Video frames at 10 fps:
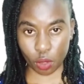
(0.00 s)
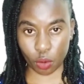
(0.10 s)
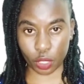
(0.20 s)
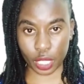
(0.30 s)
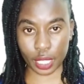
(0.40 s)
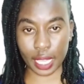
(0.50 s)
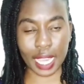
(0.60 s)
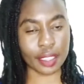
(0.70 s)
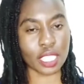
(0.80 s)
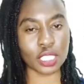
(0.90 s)
Okay,
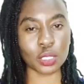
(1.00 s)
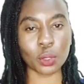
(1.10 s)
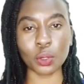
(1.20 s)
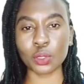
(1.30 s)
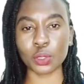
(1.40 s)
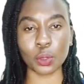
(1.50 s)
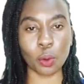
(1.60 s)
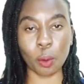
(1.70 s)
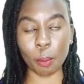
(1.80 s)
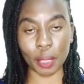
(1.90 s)
and there are
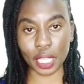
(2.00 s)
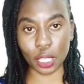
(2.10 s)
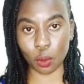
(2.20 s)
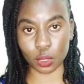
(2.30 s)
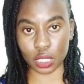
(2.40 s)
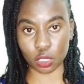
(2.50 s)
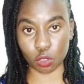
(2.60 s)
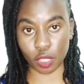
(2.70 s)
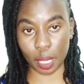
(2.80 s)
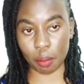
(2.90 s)
so many causes
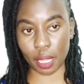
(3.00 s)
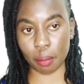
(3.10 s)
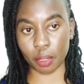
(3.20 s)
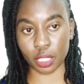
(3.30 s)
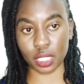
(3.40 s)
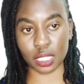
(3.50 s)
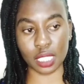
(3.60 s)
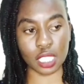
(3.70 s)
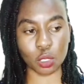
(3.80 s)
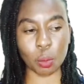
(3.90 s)
of high blood pressures.
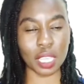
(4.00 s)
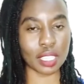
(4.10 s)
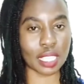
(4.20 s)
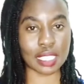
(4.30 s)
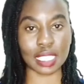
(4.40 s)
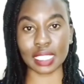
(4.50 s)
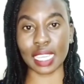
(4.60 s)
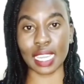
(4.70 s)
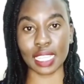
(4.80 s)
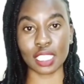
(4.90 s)
There are so many things that
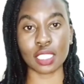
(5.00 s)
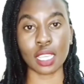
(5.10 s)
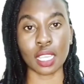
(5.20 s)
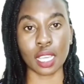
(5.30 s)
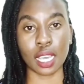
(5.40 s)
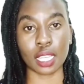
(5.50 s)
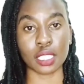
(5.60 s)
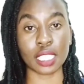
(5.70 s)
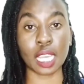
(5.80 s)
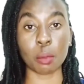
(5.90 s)
can
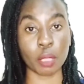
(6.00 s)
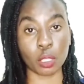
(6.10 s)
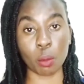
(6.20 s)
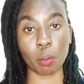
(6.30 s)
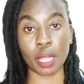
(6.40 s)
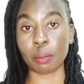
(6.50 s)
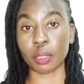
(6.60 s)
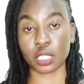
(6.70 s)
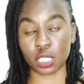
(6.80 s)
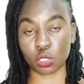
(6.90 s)
that can make your blood
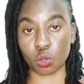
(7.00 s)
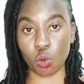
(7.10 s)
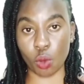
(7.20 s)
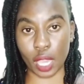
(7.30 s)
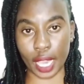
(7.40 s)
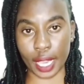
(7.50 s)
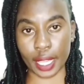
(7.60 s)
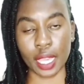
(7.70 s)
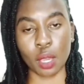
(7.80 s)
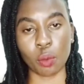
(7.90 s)
pressures to go high.
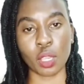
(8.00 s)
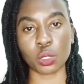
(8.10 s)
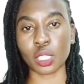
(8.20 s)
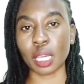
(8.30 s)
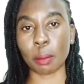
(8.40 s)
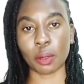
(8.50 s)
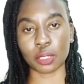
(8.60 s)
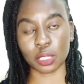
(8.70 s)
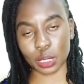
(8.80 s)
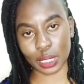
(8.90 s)
We are talking
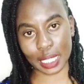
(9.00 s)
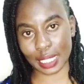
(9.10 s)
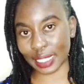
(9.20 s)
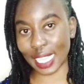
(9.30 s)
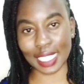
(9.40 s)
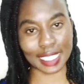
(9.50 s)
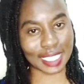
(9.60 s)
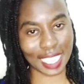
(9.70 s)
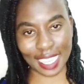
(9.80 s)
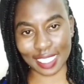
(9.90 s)
about stress,
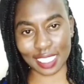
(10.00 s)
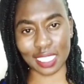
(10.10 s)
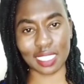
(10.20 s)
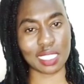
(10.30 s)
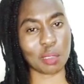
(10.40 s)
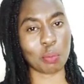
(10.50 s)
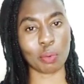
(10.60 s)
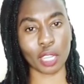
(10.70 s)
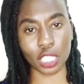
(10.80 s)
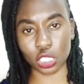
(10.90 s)
anxiety,
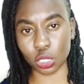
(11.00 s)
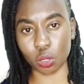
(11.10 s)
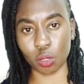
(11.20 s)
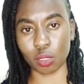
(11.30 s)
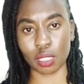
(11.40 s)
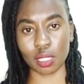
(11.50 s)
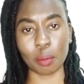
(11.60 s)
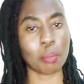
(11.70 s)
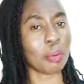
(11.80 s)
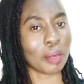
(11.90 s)
depression,
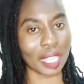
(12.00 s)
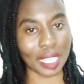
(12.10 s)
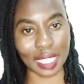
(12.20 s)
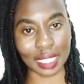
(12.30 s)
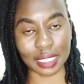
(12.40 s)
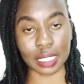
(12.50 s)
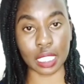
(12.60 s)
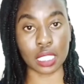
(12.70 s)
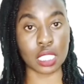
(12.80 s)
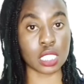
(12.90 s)

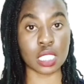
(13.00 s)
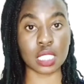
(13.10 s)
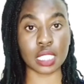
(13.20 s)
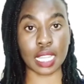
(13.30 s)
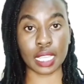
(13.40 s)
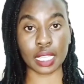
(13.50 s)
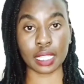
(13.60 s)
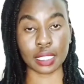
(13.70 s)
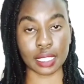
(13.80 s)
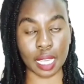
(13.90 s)
pregnancy, diseases like
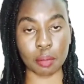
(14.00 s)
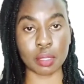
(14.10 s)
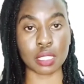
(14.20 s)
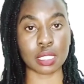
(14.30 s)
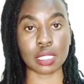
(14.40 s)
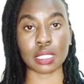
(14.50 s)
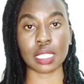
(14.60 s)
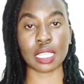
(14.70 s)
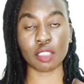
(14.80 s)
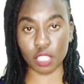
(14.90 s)
diabetes,
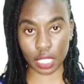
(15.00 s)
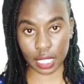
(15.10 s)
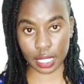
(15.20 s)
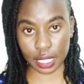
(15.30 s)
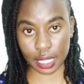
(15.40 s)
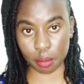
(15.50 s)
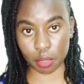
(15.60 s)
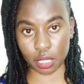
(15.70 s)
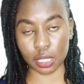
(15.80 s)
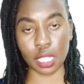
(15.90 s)
and even kidney
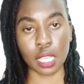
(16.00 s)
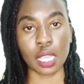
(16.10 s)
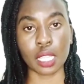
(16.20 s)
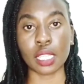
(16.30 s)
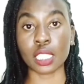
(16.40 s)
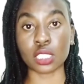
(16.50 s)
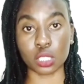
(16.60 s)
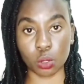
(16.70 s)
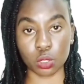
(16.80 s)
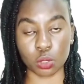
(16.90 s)
damage. There are
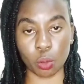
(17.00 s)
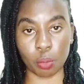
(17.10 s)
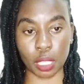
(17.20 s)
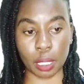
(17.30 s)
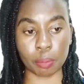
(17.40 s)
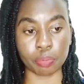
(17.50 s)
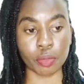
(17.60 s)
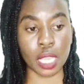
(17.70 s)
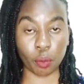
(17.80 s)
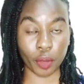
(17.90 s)
so many.
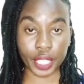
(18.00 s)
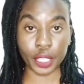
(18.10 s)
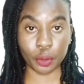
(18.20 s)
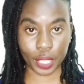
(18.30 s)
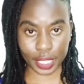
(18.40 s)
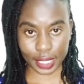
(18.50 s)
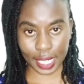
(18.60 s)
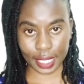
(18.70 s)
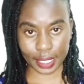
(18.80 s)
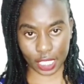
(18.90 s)
When you get
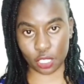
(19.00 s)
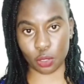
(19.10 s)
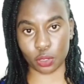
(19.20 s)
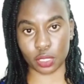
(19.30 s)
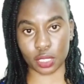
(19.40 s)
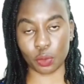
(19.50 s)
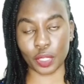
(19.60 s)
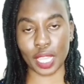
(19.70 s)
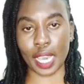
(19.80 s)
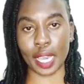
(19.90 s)
diagnosed
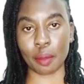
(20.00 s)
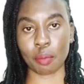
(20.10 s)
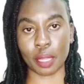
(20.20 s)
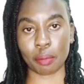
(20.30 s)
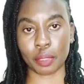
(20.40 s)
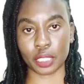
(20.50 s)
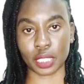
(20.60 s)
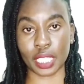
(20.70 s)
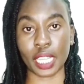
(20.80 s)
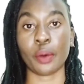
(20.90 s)
with high blood
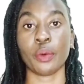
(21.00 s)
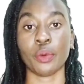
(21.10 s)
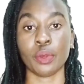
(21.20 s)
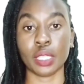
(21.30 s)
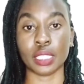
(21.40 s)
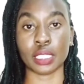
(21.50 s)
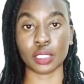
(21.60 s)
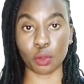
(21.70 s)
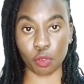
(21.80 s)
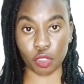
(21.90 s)
pressure, now it
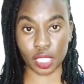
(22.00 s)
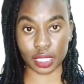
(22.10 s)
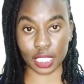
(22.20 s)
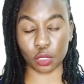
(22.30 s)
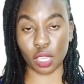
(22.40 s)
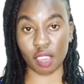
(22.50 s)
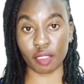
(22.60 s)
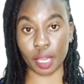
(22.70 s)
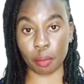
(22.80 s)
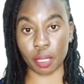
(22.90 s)
is obvious that you
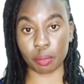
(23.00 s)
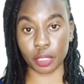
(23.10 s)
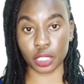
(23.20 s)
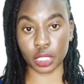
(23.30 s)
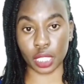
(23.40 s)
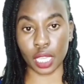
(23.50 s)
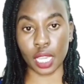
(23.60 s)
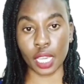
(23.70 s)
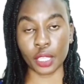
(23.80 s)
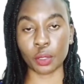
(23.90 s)
have high blood pressure.
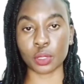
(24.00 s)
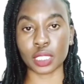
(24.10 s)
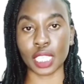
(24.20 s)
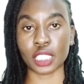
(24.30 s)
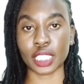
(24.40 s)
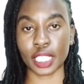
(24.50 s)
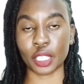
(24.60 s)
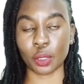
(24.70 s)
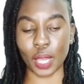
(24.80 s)
You start taking